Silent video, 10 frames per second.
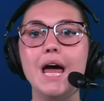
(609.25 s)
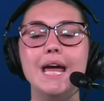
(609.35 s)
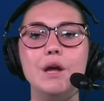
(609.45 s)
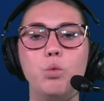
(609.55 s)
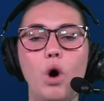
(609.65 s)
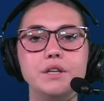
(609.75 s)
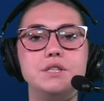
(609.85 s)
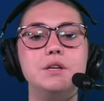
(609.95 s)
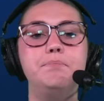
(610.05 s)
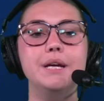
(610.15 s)
he
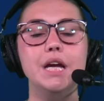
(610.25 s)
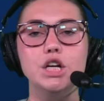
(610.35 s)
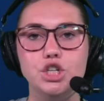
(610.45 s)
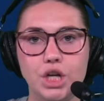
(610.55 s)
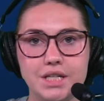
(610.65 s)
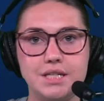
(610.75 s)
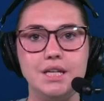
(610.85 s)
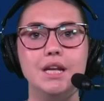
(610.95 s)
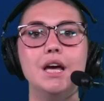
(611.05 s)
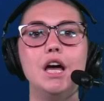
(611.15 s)
wants to be
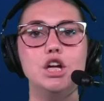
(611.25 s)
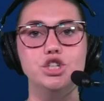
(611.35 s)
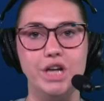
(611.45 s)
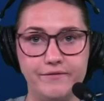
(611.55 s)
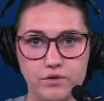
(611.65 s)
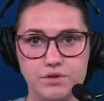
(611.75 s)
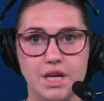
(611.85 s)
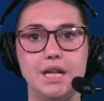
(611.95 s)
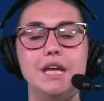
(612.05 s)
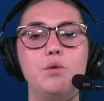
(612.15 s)
Justin Jefferson.
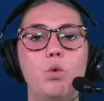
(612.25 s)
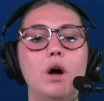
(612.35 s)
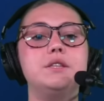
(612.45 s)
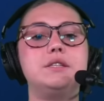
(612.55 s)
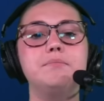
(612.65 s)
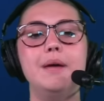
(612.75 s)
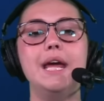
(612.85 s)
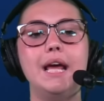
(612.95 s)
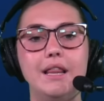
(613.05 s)
He wants to make